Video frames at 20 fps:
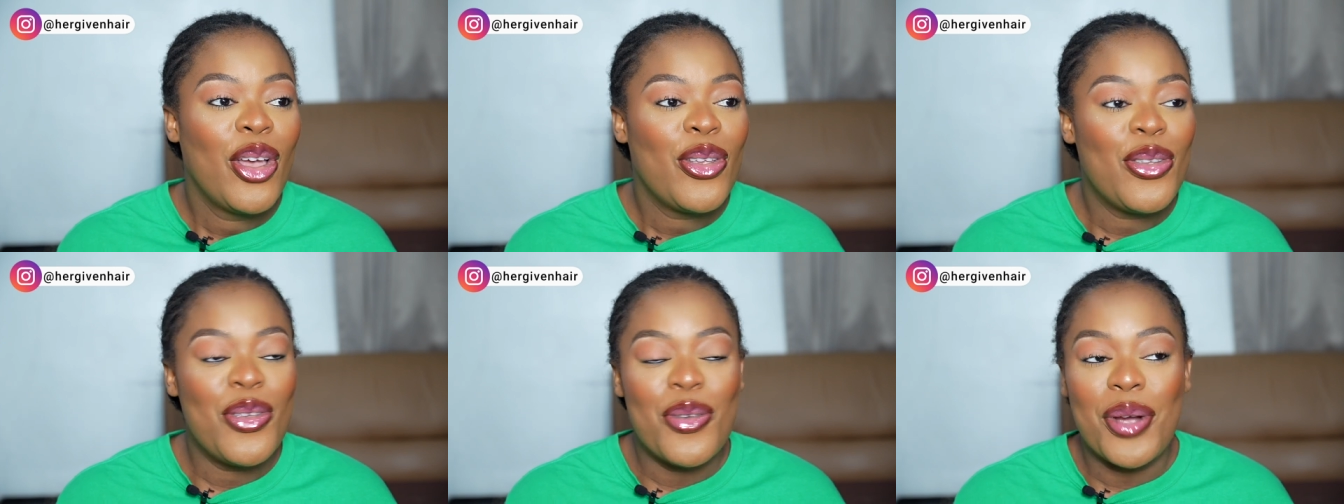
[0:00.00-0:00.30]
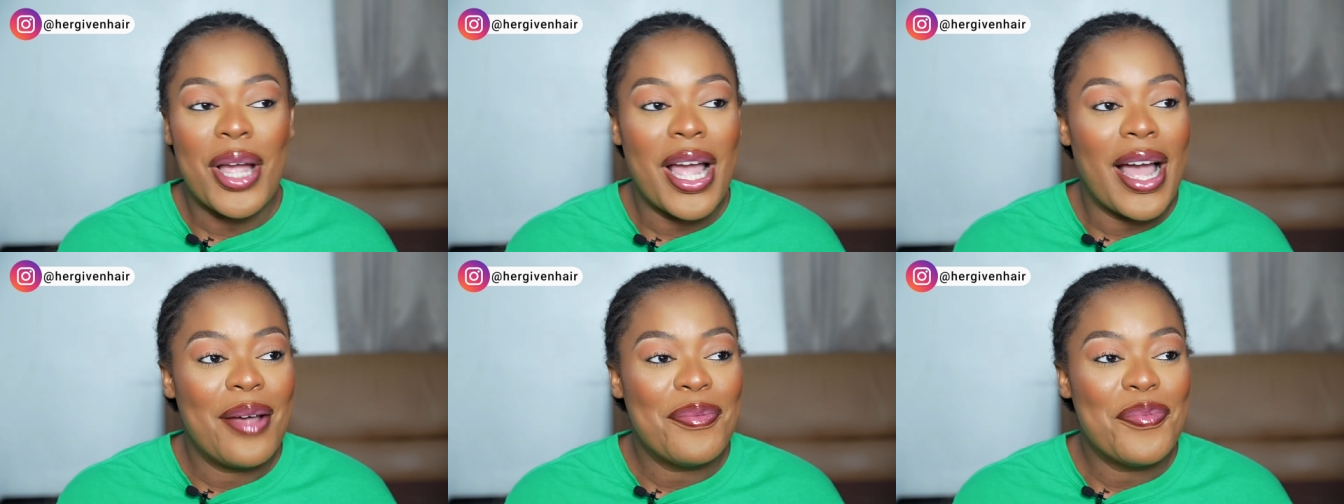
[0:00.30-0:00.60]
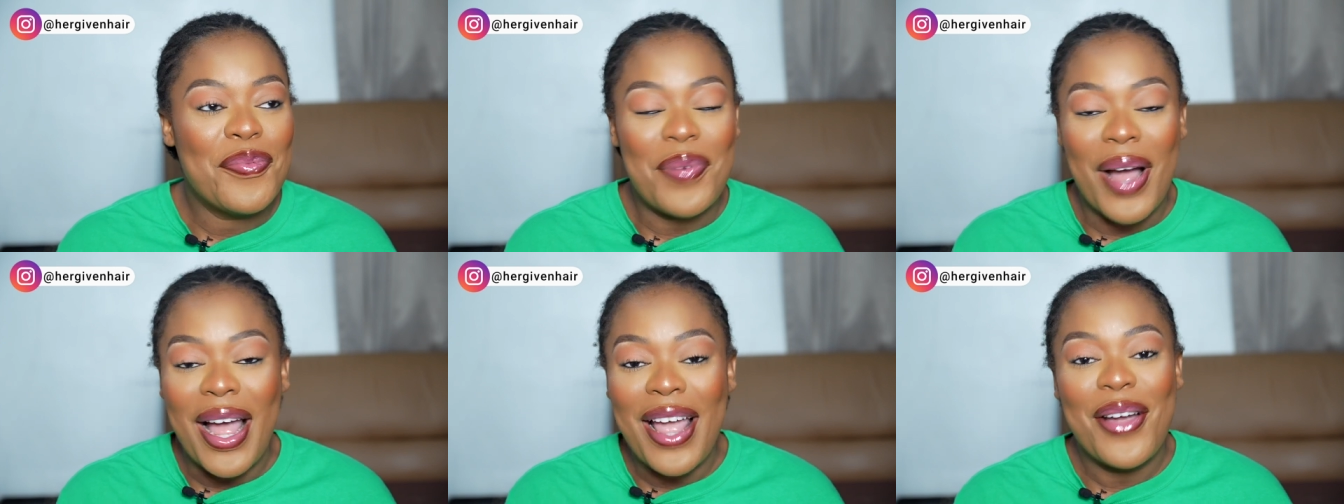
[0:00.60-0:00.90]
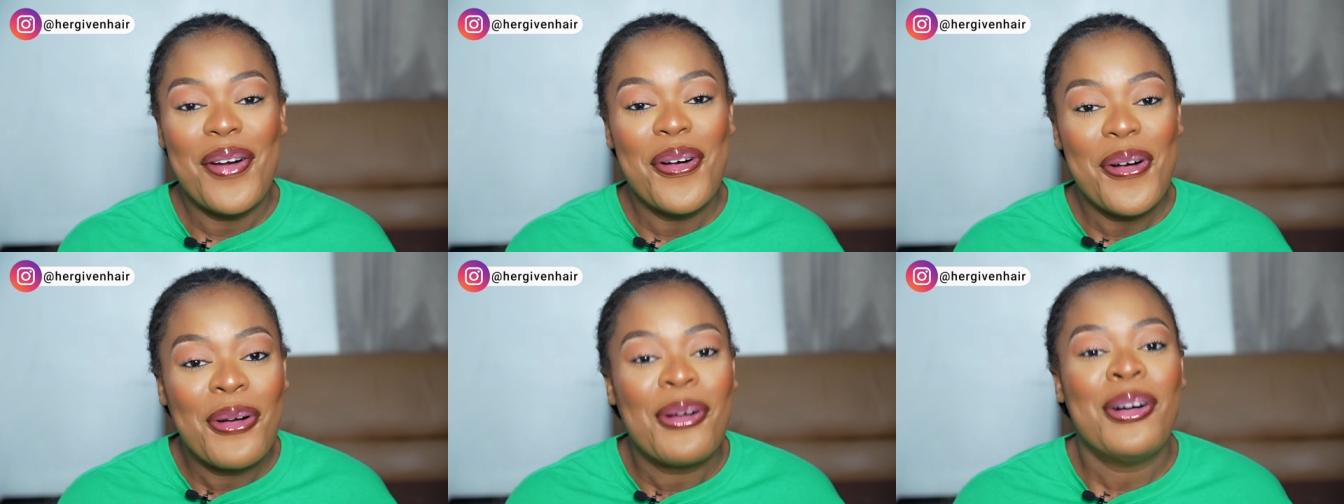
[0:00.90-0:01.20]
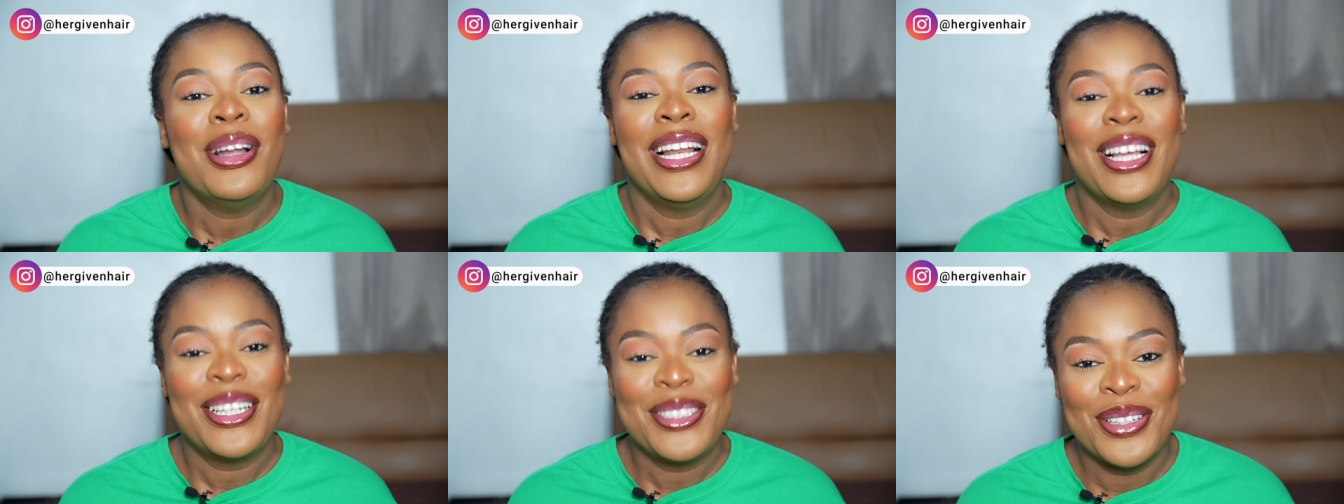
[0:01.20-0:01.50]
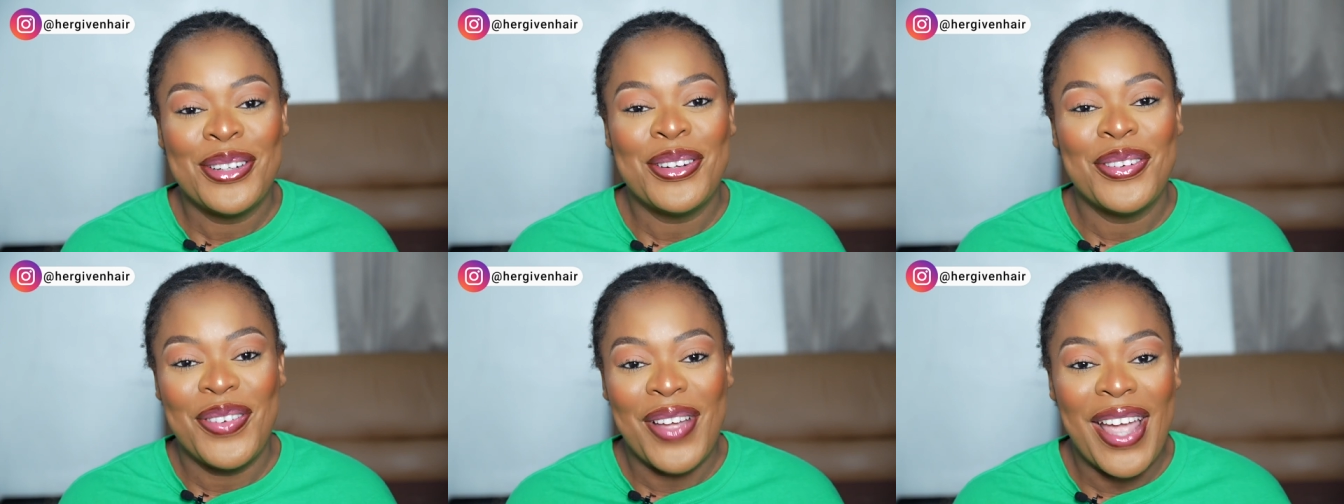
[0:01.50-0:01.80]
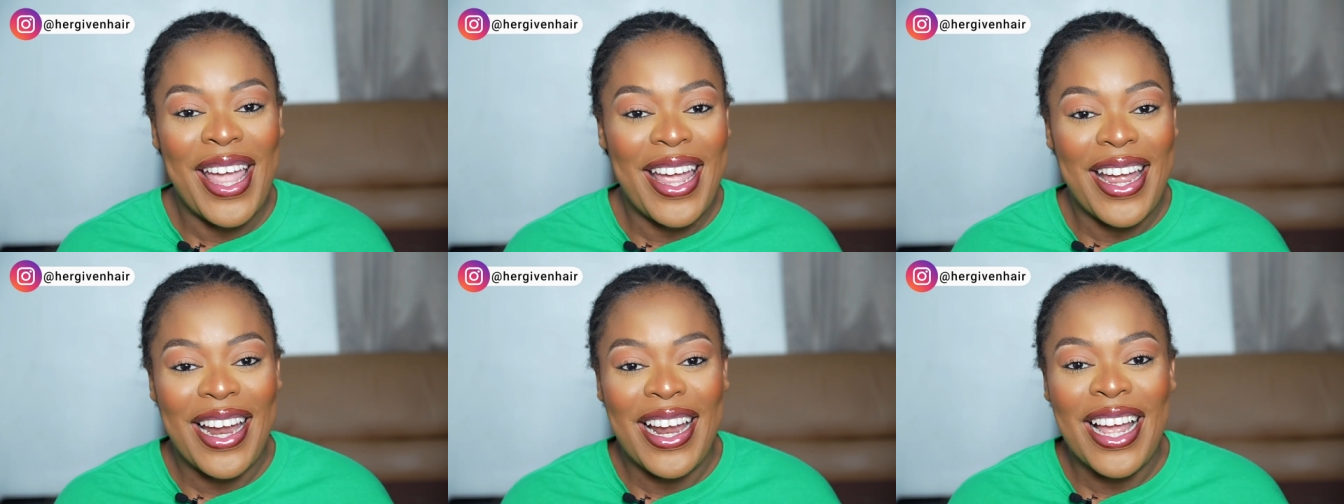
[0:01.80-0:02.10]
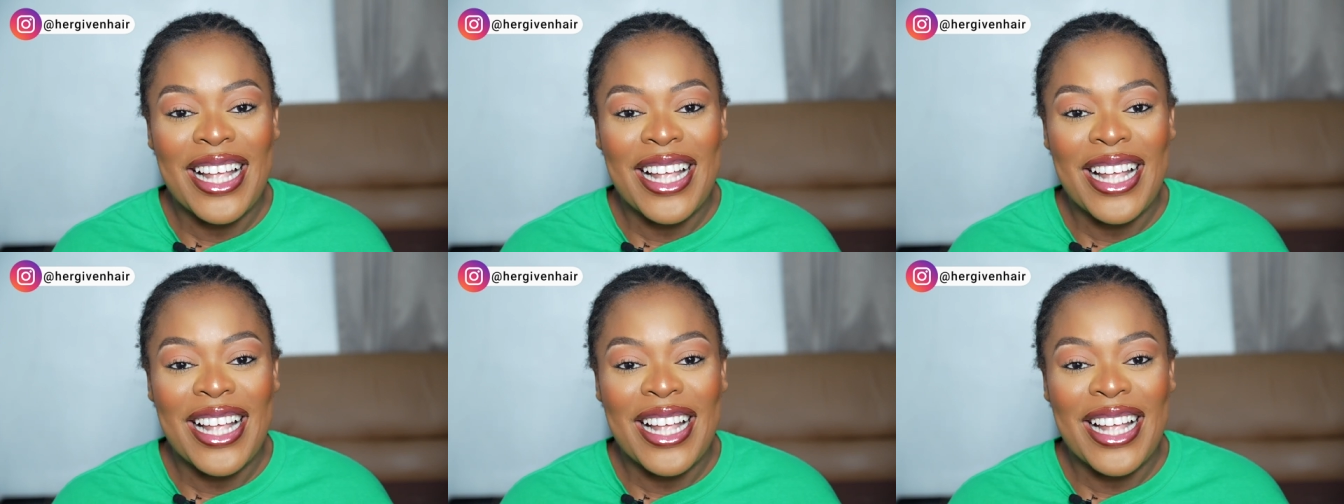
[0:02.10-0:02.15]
you can buy a whole collection of hair,